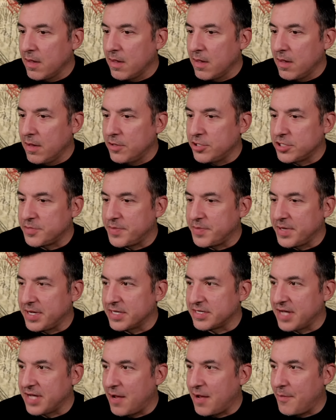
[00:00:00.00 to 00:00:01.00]
just because
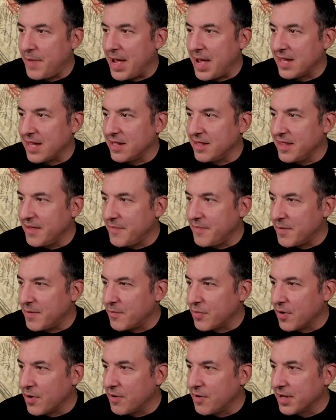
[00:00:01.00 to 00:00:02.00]
of how badly they've been
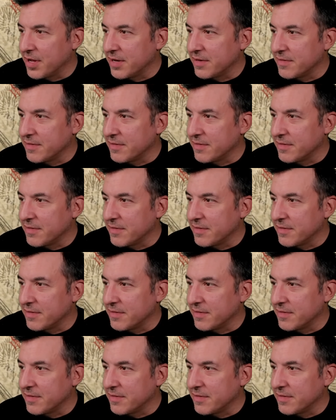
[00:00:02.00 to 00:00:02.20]
broken.